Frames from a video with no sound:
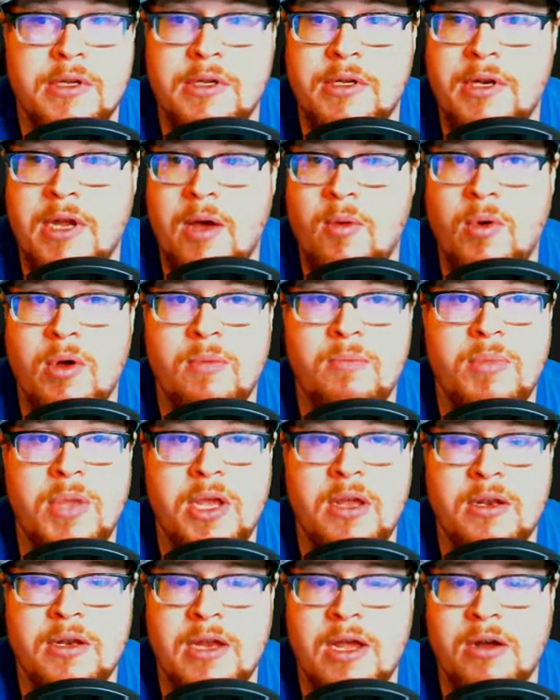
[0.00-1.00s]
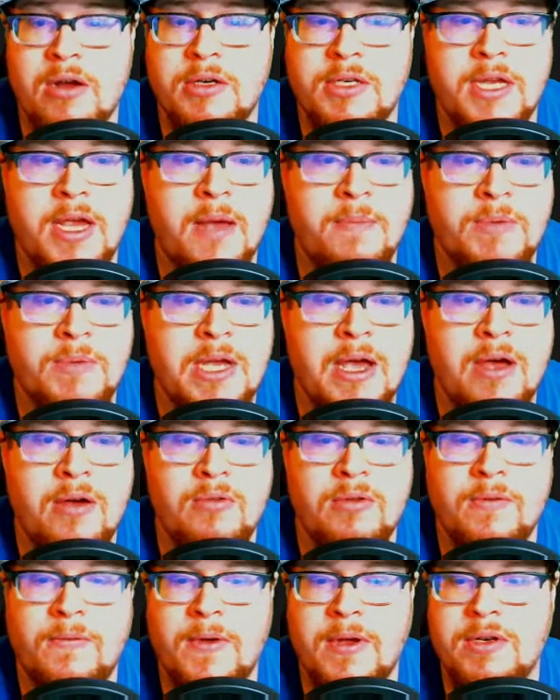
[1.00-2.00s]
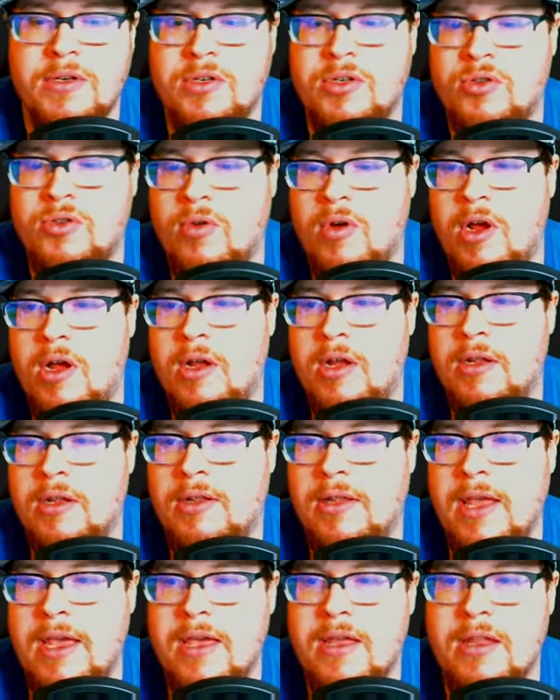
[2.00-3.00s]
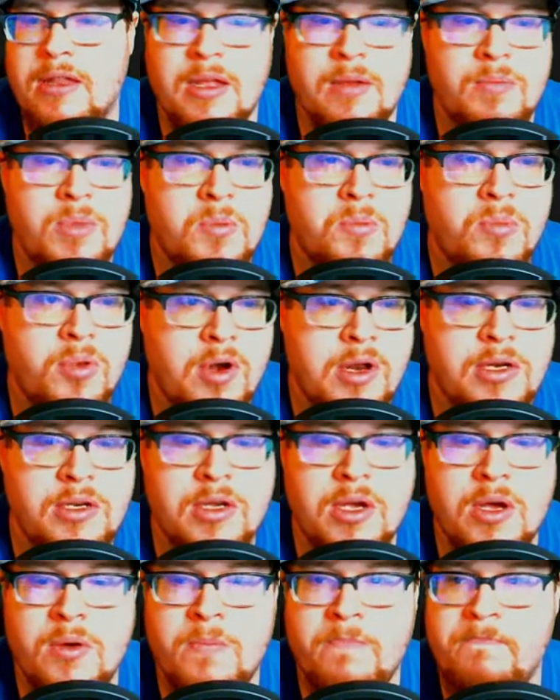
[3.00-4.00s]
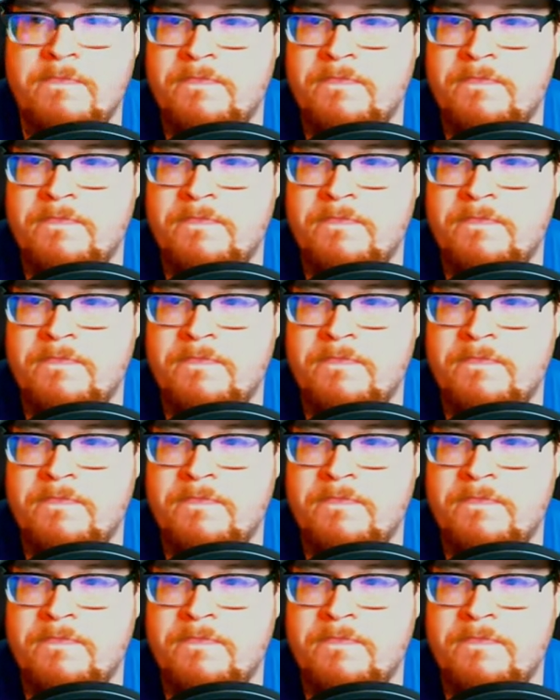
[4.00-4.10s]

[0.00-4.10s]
Not one bit. Now you're tapped out. If I draw a land, that'd be pretty dope.